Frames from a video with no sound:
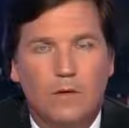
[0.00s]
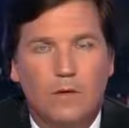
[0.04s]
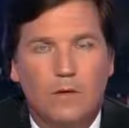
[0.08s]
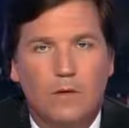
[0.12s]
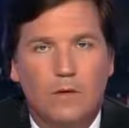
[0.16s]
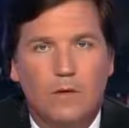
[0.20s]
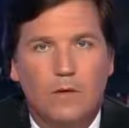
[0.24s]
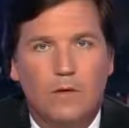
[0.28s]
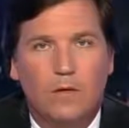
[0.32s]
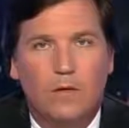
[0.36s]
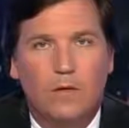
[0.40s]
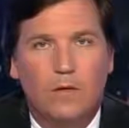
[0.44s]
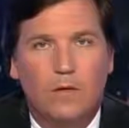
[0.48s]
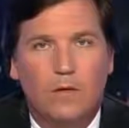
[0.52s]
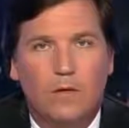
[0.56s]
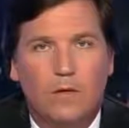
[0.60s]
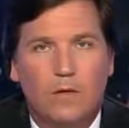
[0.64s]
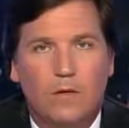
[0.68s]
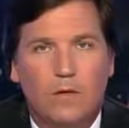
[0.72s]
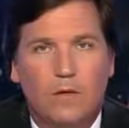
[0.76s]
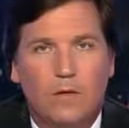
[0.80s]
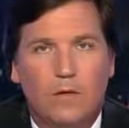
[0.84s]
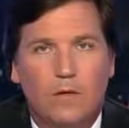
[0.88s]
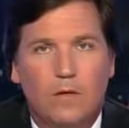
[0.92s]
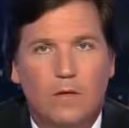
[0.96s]

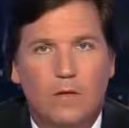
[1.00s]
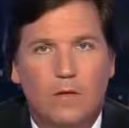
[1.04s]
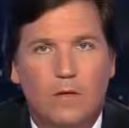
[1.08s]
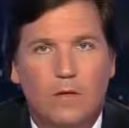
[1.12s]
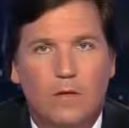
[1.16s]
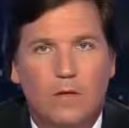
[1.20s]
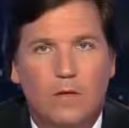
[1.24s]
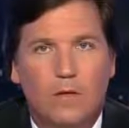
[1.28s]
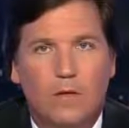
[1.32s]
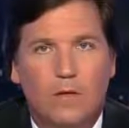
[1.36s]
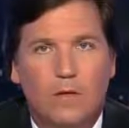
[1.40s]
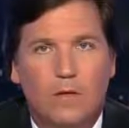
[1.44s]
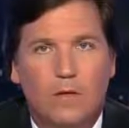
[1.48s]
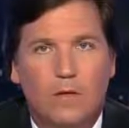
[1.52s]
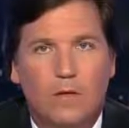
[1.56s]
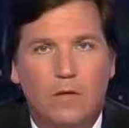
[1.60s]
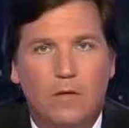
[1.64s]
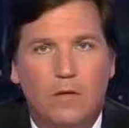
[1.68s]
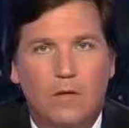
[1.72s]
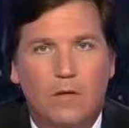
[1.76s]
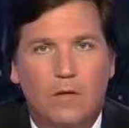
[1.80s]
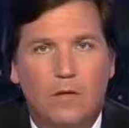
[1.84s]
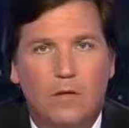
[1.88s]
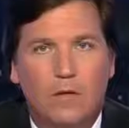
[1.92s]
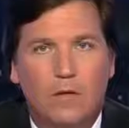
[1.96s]

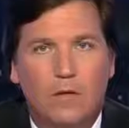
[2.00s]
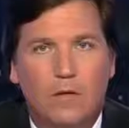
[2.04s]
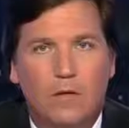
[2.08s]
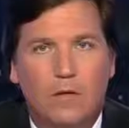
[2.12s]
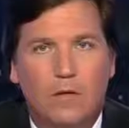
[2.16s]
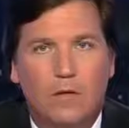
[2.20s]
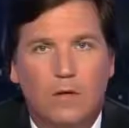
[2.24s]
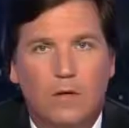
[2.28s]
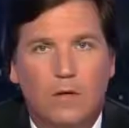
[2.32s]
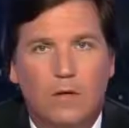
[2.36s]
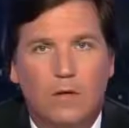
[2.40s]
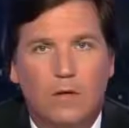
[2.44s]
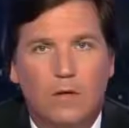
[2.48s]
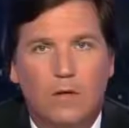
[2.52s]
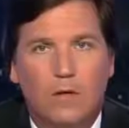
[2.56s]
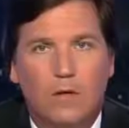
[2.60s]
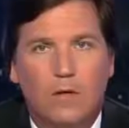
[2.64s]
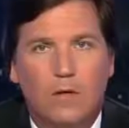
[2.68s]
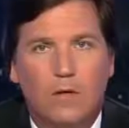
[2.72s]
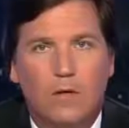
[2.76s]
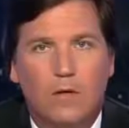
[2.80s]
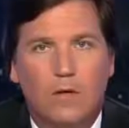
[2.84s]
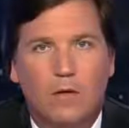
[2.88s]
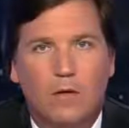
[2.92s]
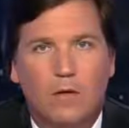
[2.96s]

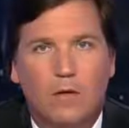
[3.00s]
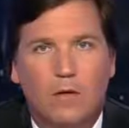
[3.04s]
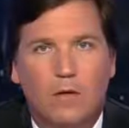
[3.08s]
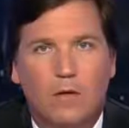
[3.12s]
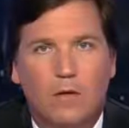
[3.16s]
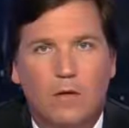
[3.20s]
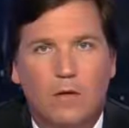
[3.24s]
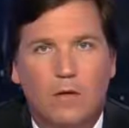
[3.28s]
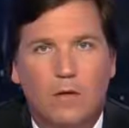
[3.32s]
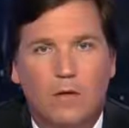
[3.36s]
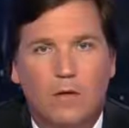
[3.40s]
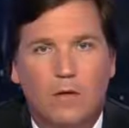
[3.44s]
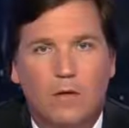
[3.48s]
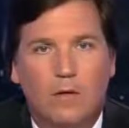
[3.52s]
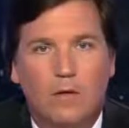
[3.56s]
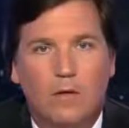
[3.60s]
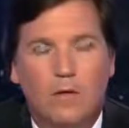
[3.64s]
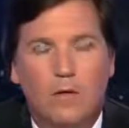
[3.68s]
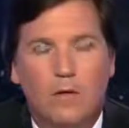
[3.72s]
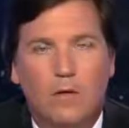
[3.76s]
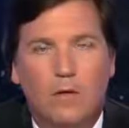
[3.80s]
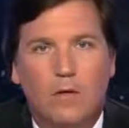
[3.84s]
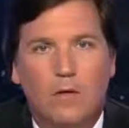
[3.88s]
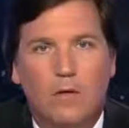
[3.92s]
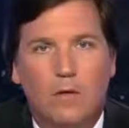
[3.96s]

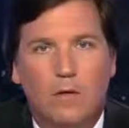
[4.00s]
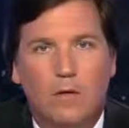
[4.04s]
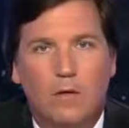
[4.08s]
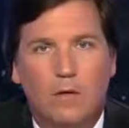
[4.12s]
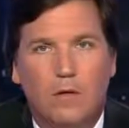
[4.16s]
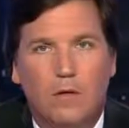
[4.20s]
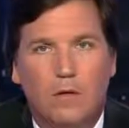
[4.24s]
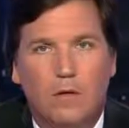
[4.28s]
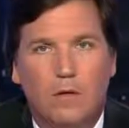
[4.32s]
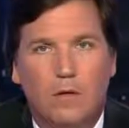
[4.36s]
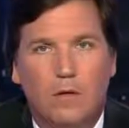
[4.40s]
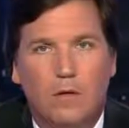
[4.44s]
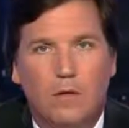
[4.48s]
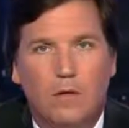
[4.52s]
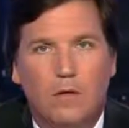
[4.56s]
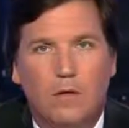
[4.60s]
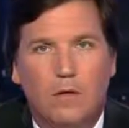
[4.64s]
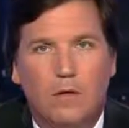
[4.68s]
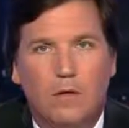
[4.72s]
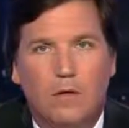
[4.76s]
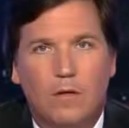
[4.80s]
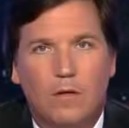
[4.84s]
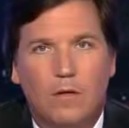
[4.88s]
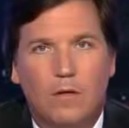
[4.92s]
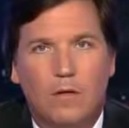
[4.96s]

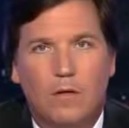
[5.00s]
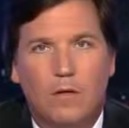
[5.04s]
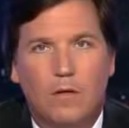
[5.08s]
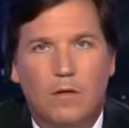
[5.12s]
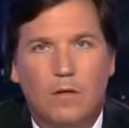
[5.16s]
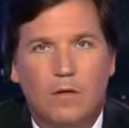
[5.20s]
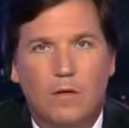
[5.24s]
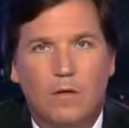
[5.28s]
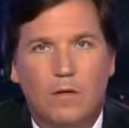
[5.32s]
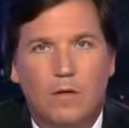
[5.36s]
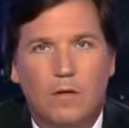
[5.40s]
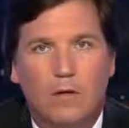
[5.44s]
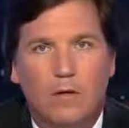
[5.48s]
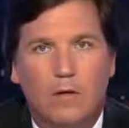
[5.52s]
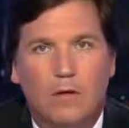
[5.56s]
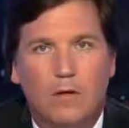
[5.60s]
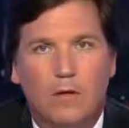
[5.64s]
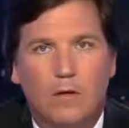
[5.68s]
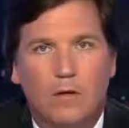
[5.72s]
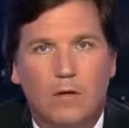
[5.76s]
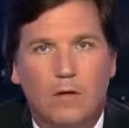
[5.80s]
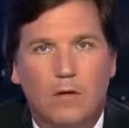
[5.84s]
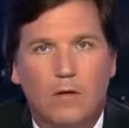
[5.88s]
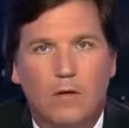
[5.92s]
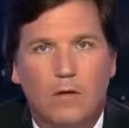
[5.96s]

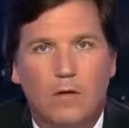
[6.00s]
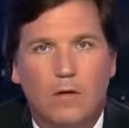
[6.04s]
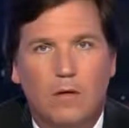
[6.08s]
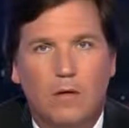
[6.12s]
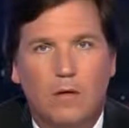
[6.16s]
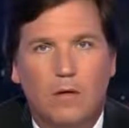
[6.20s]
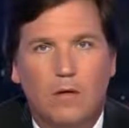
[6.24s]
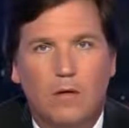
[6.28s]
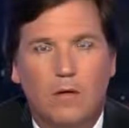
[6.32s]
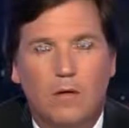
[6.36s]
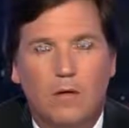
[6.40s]
(silent)